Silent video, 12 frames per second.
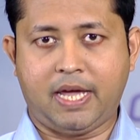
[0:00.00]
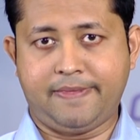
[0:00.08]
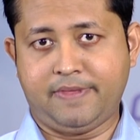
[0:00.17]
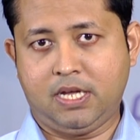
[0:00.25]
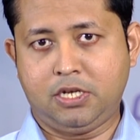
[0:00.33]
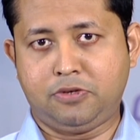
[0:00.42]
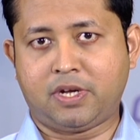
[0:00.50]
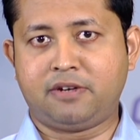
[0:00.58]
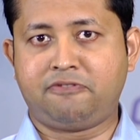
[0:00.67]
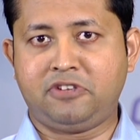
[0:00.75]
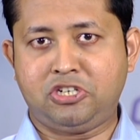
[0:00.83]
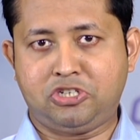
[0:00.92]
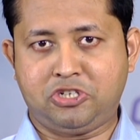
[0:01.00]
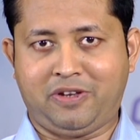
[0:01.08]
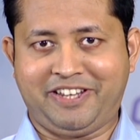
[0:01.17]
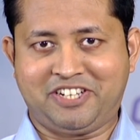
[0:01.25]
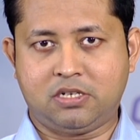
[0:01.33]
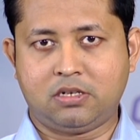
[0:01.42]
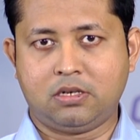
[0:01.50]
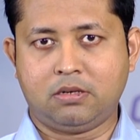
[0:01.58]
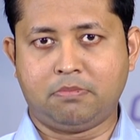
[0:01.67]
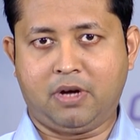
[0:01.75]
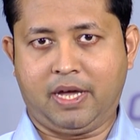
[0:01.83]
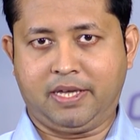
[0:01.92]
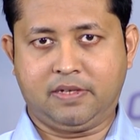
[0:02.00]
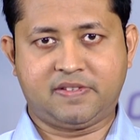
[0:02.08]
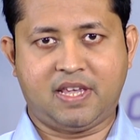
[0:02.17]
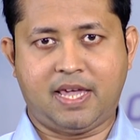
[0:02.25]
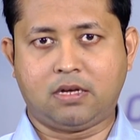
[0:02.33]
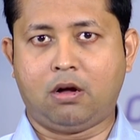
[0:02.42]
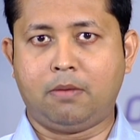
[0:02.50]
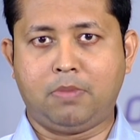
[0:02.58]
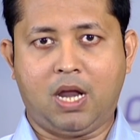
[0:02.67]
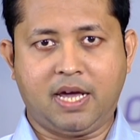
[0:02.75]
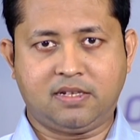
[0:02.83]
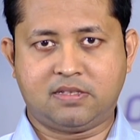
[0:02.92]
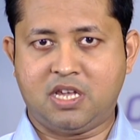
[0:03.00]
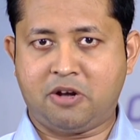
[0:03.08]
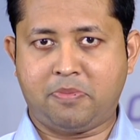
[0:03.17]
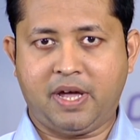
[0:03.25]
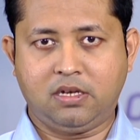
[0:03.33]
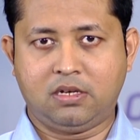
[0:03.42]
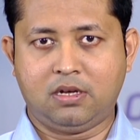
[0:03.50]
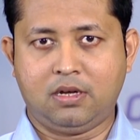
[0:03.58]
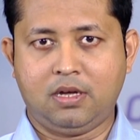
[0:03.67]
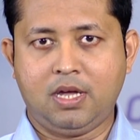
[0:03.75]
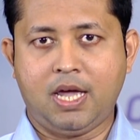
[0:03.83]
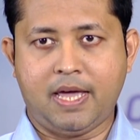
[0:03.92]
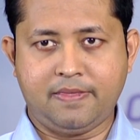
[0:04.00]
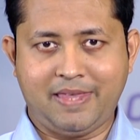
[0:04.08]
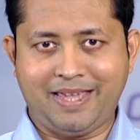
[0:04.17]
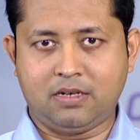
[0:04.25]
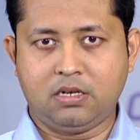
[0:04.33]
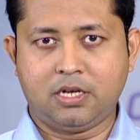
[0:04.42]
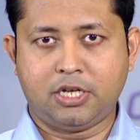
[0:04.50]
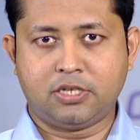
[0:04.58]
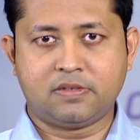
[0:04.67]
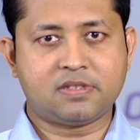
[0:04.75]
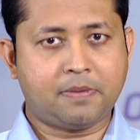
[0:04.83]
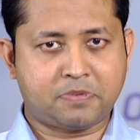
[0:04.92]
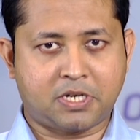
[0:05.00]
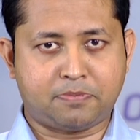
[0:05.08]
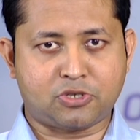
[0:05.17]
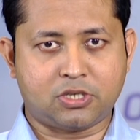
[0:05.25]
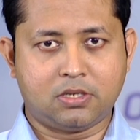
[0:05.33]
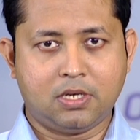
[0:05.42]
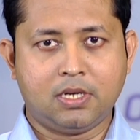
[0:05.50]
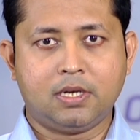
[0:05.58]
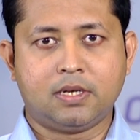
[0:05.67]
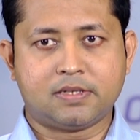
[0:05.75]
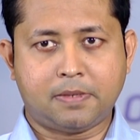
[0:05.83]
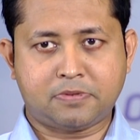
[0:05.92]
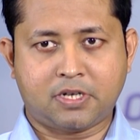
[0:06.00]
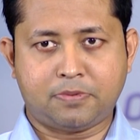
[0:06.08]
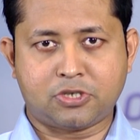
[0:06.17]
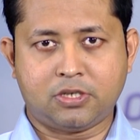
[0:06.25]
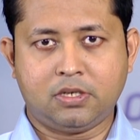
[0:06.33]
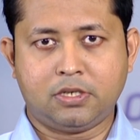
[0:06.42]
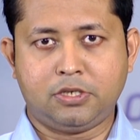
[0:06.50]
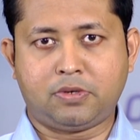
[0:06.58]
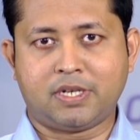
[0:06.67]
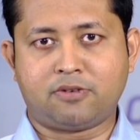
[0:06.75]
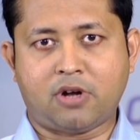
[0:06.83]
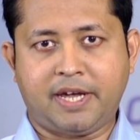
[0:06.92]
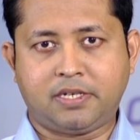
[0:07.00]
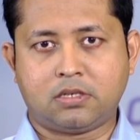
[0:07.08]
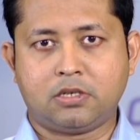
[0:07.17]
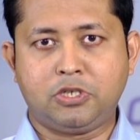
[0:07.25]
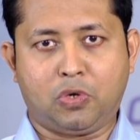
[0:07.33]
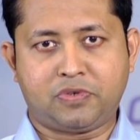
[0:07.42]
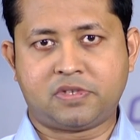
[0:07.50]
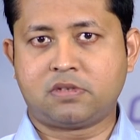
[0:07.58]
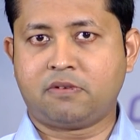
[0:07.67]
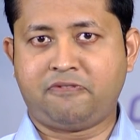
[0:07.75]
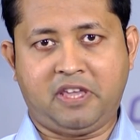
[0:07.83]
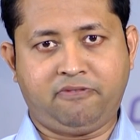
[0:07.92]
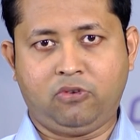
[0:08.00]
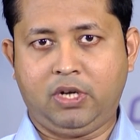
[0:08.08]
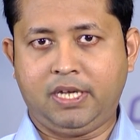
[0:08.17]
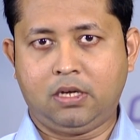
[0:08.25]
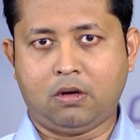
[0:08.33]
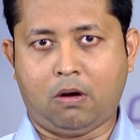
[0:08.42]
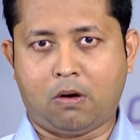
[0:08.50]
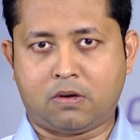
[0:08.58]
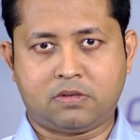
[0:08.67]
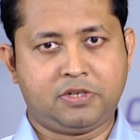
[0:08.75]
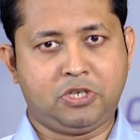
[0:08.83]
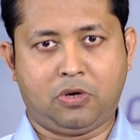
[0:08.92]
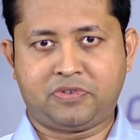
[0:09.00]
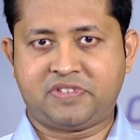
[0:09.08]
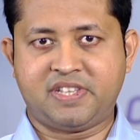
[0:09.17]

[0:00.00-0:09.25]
And then you can finish your letter by saying oblige thereby. And then subscription. Subscription, you can write yours faithfully or yours